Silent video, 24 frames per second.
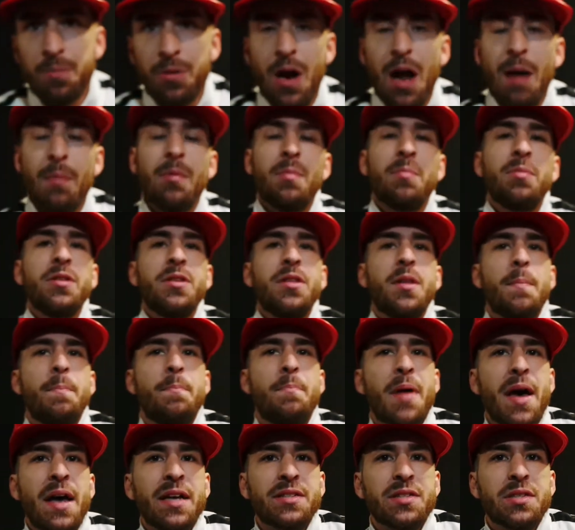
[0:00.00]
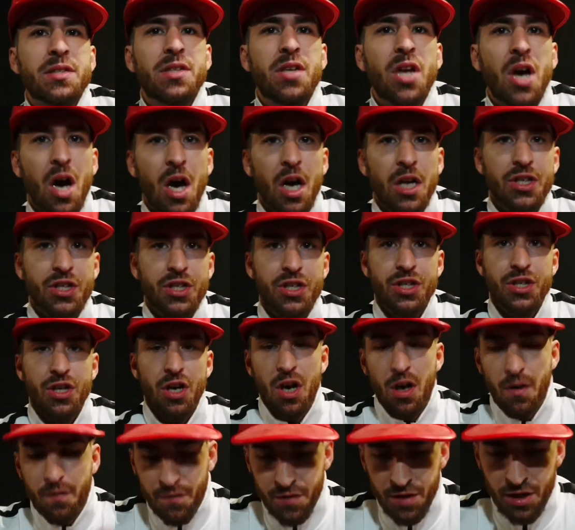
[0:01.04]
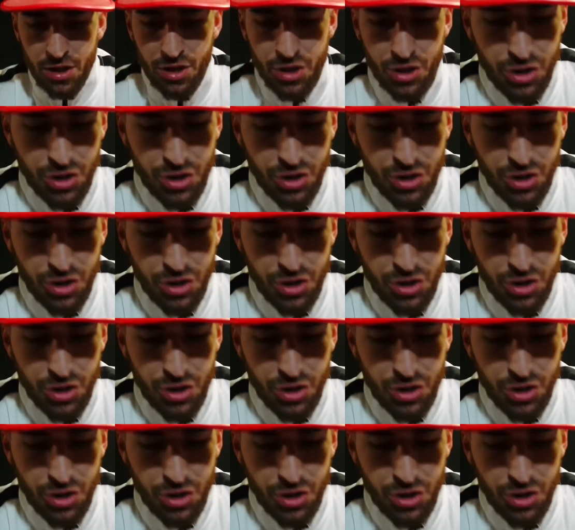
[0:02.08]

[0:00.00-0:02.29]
probably the best touch of this